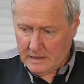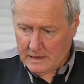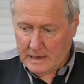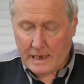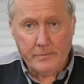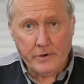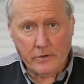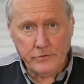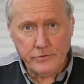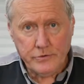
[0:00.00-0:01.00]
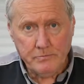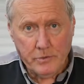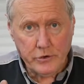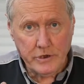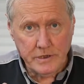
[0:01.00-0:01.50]
lead bronze
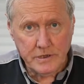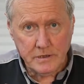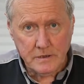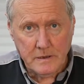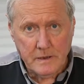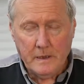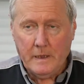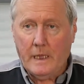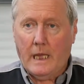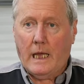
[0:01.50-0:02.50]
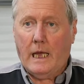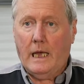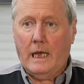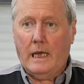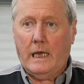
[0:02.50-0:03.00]
bushes,
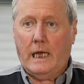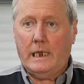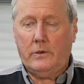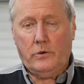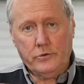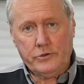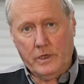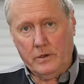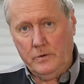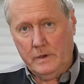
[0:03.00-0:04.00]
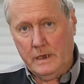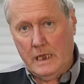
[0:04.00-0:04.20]
and also